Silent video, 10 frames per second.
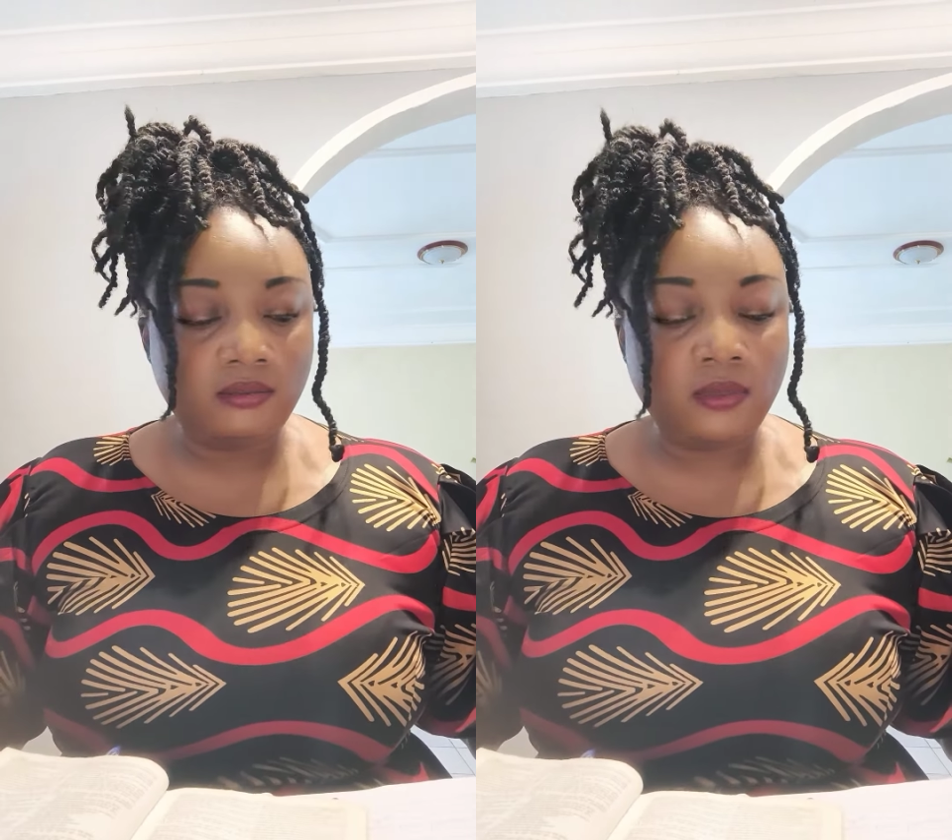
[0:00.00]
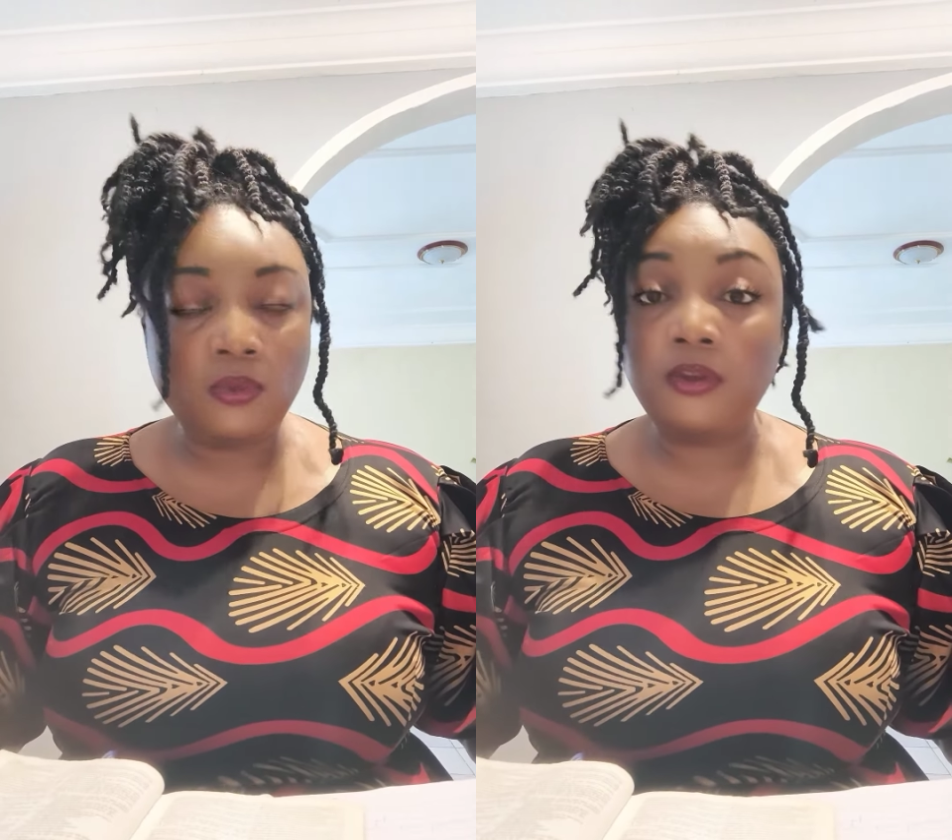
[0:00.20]

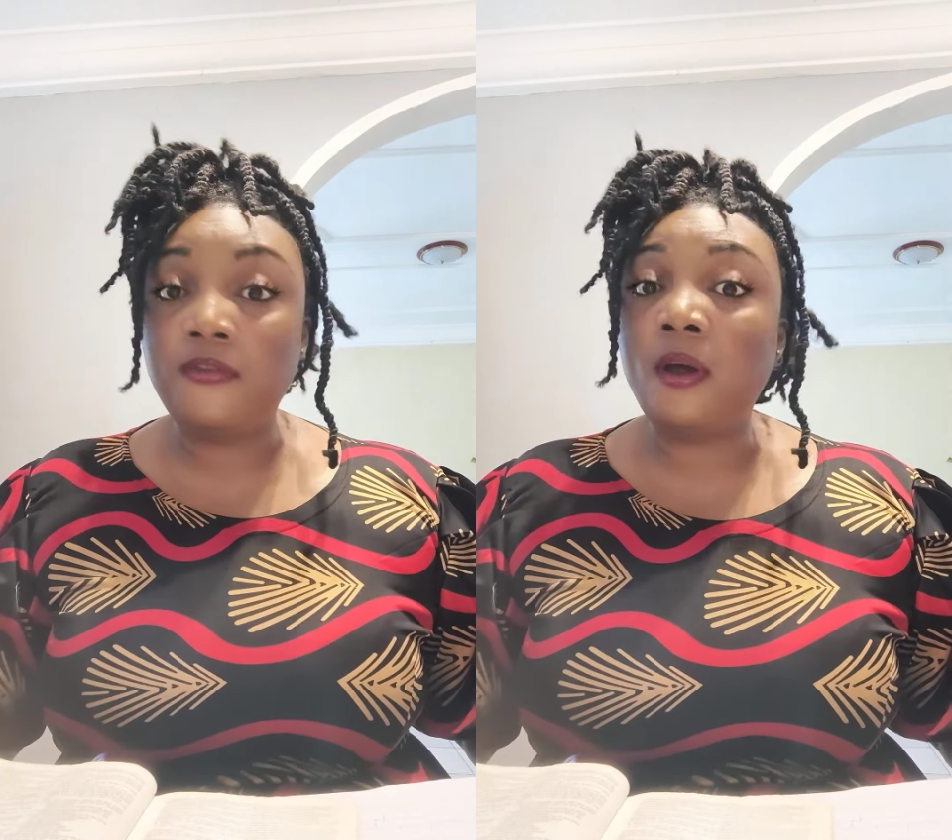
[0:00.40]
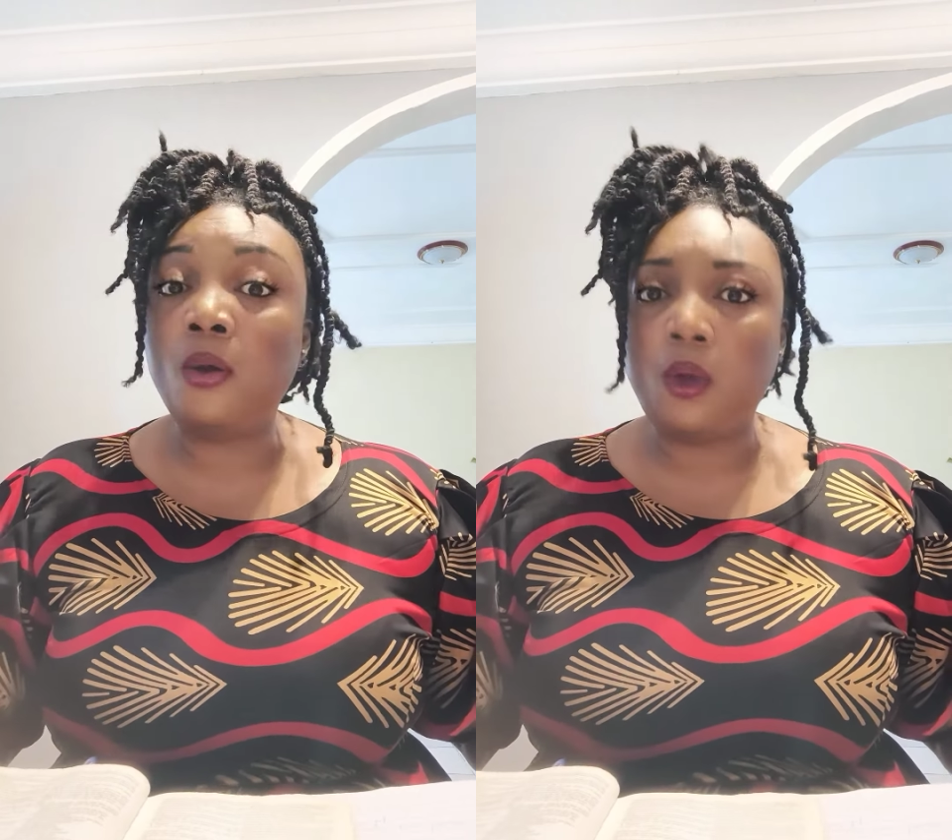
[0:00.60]
they were
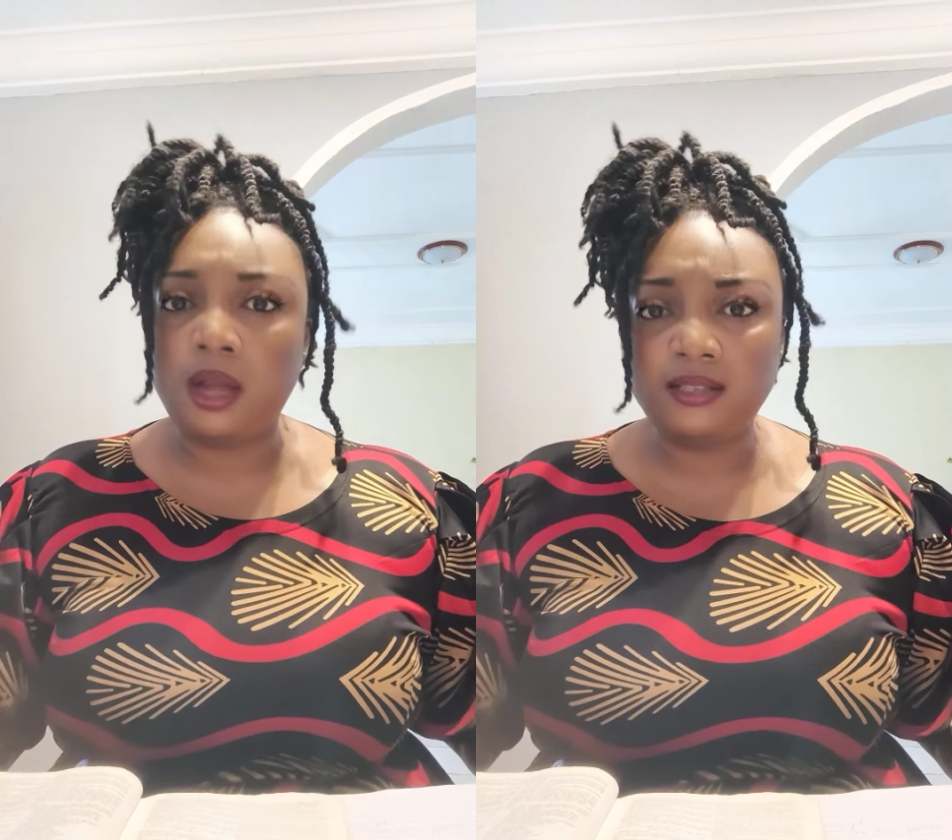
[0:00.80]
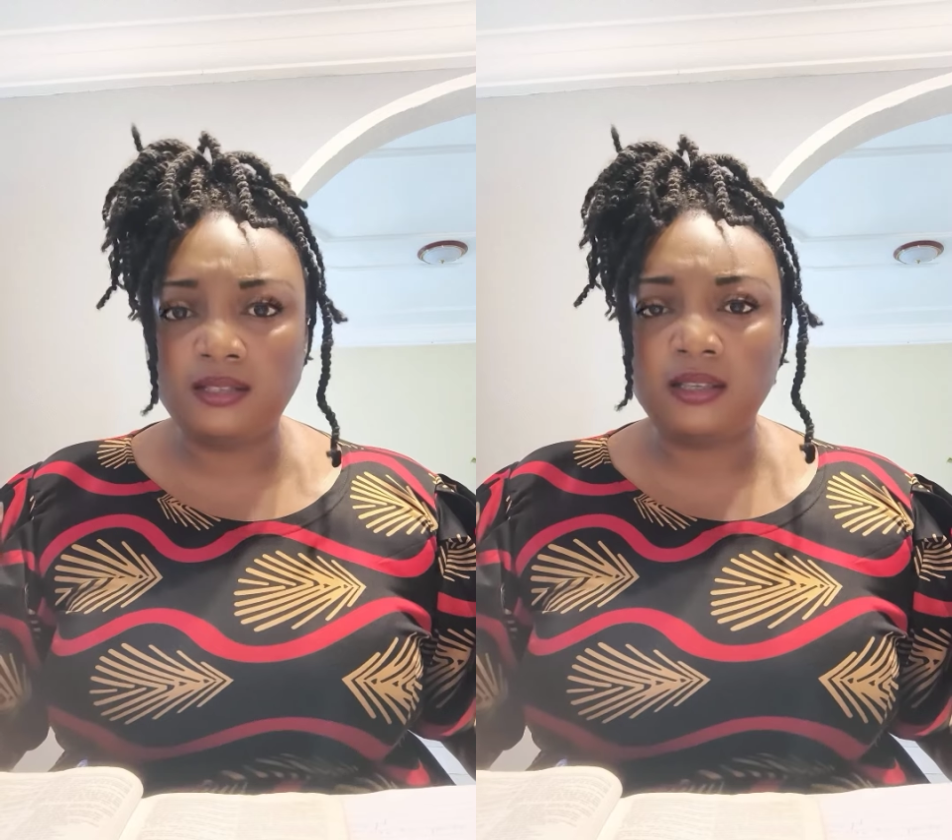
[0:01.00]
found
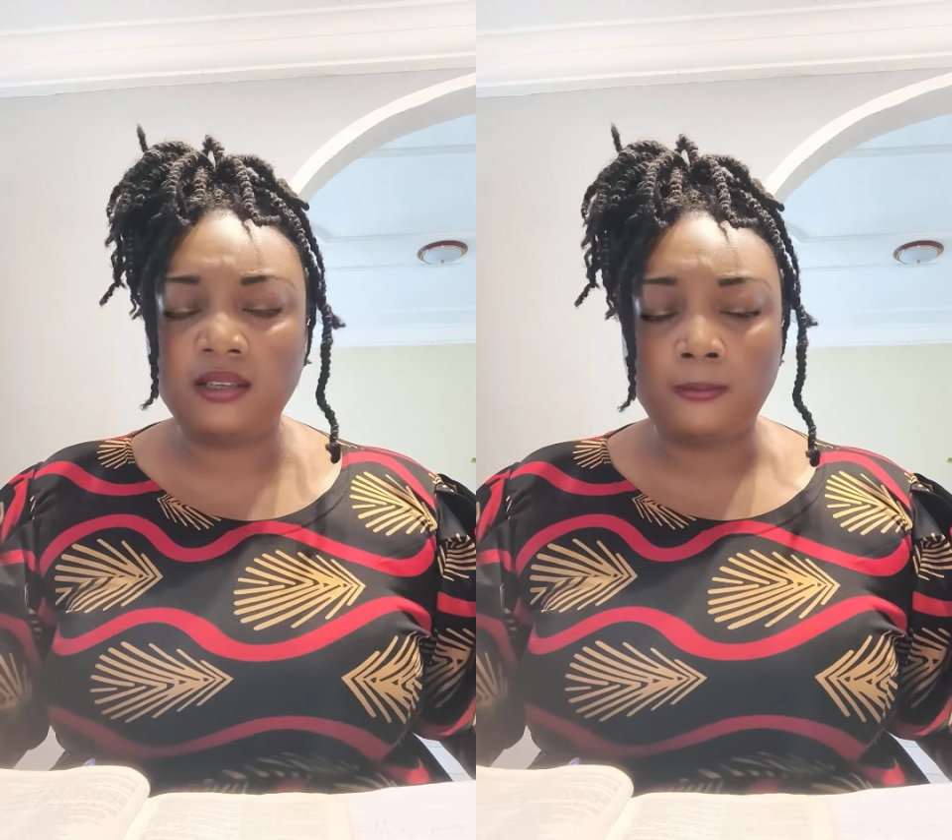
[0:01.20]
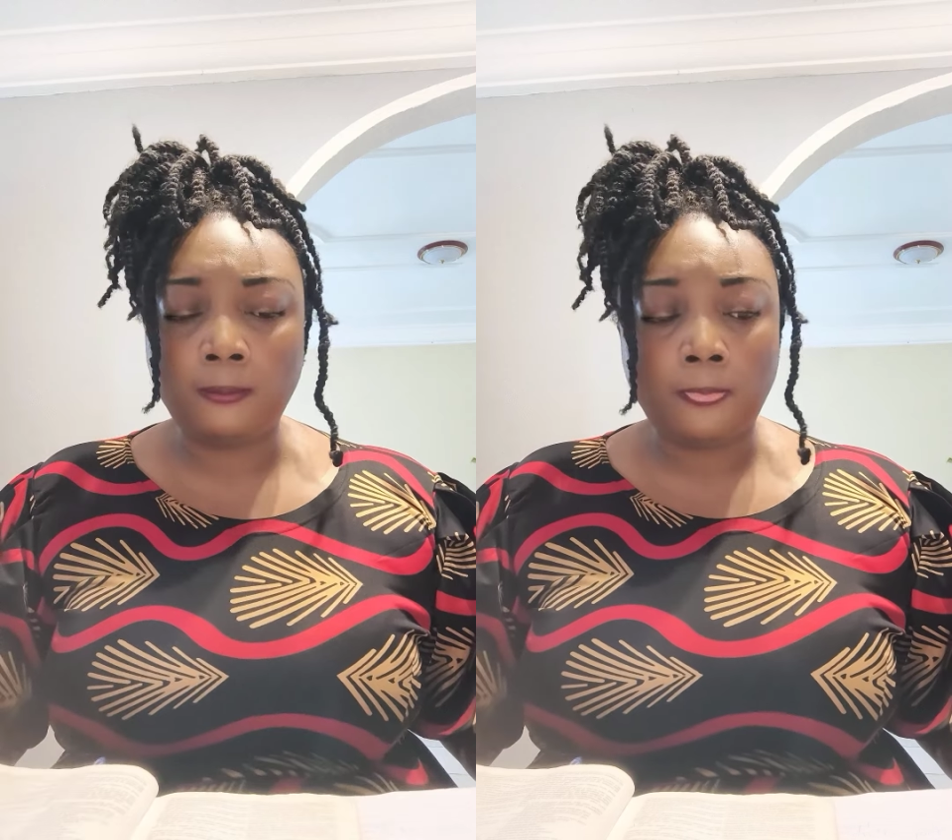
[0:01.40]

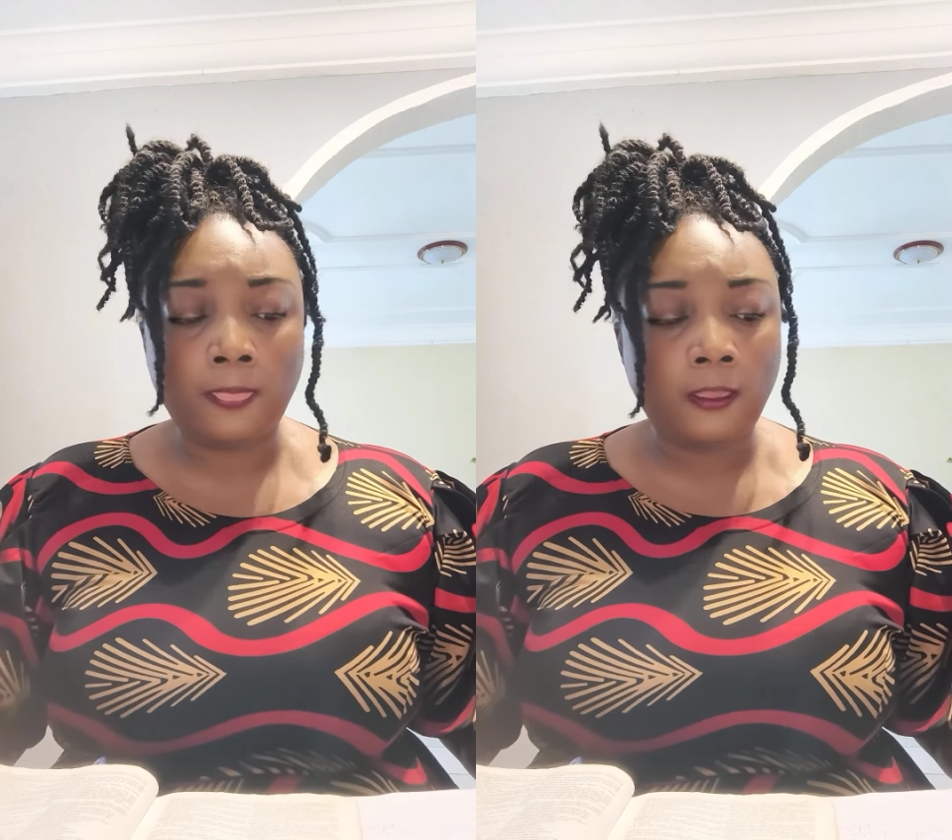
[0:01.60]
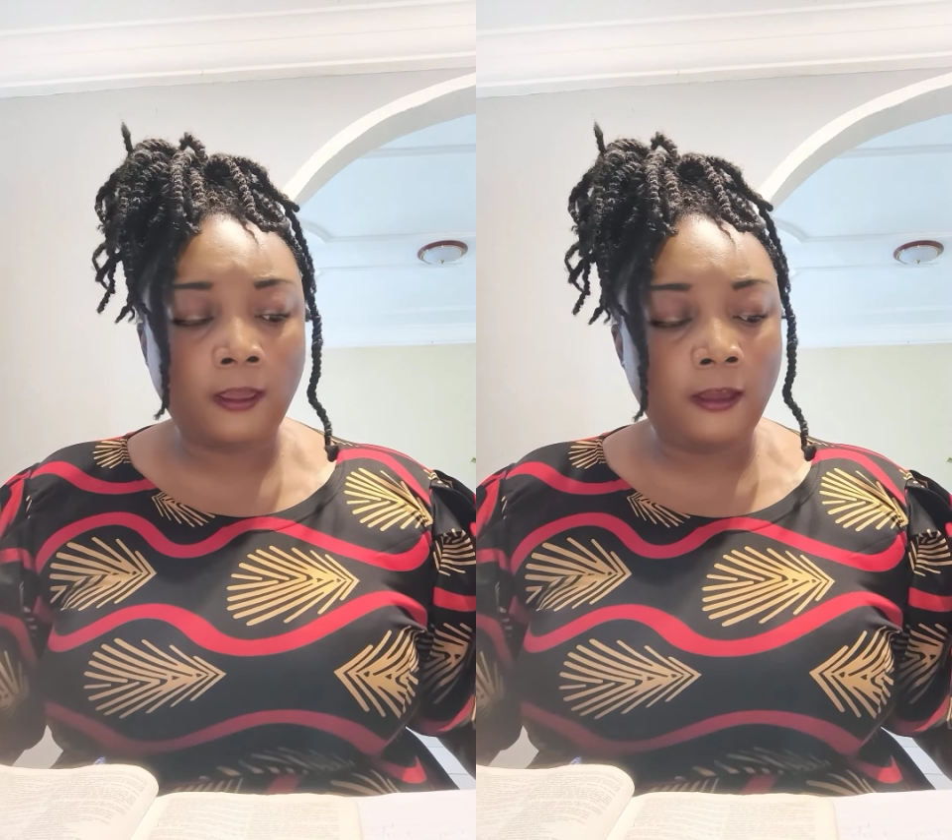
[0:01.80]
wanting.
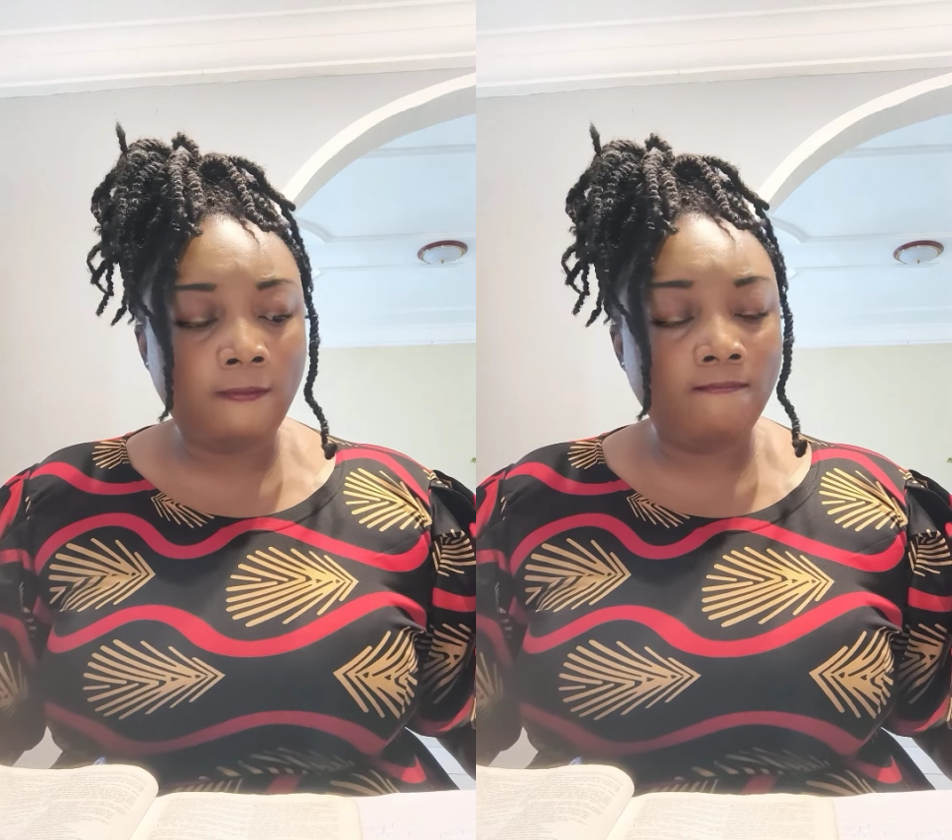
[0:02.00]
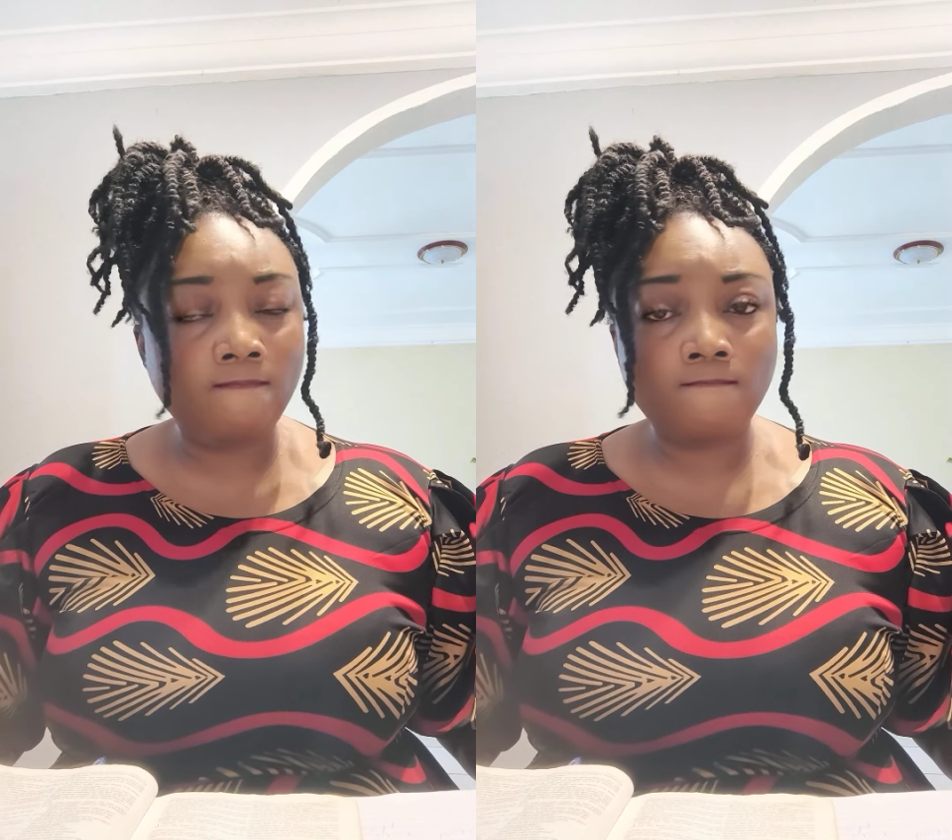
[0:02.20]

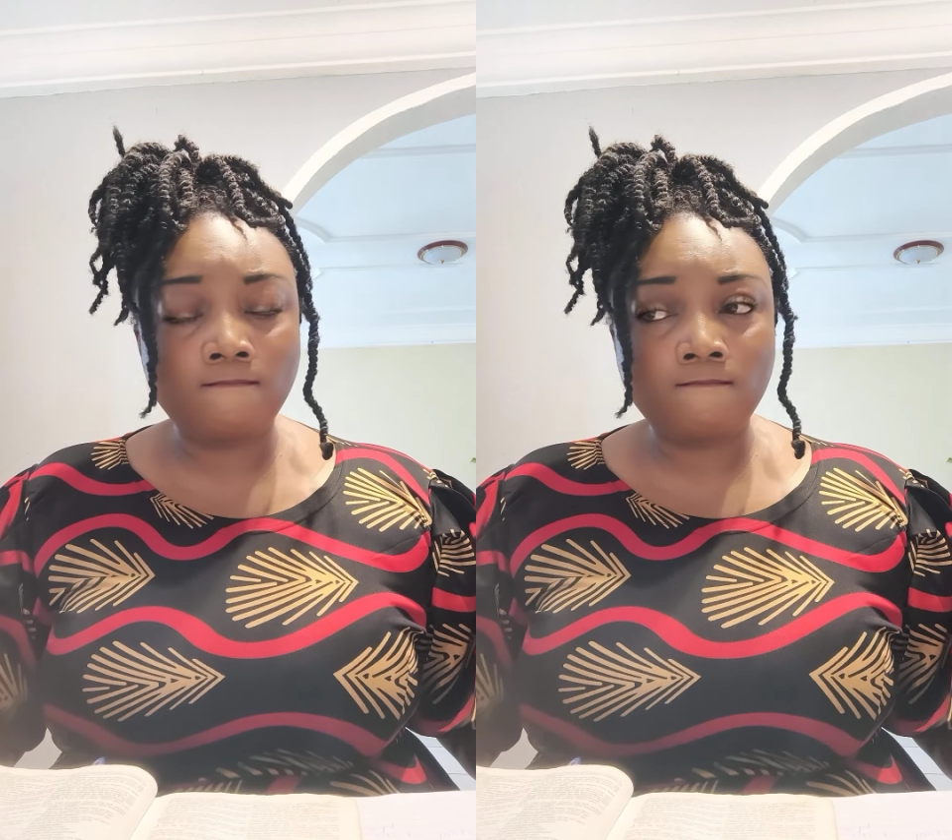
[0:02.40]
And